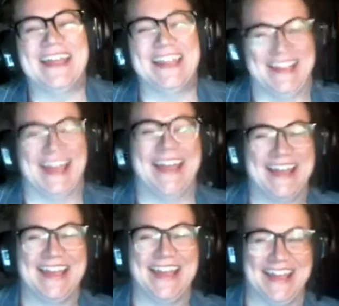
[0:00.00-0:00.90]

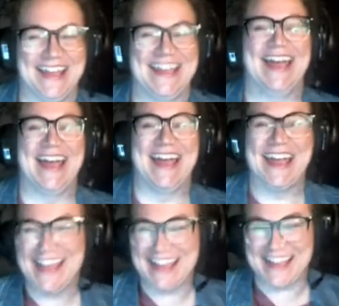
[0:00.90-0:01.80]

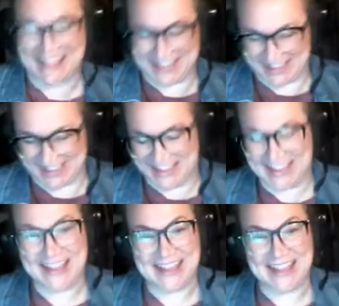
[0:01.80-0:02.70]

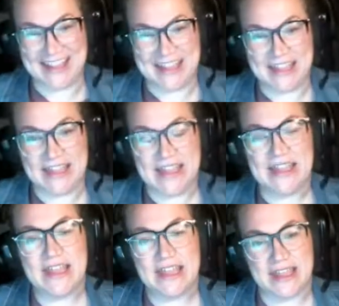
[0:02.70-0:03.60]

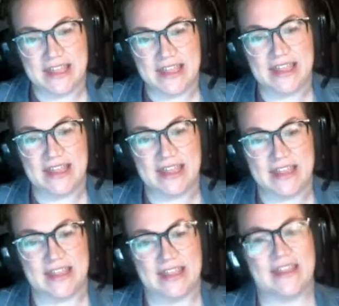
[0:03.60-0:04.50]

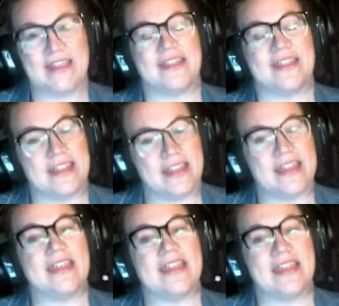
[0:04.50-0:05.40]

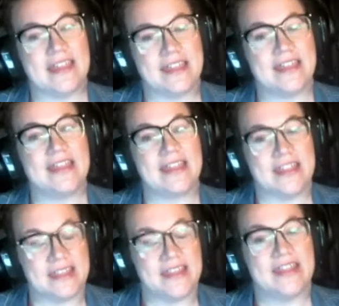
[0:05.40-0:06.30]

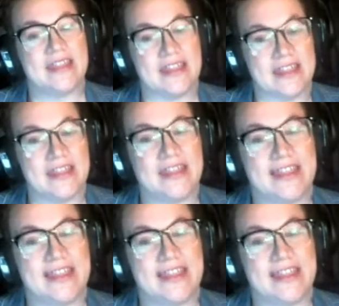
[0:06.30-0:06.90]
No words are spoken by the person on screen.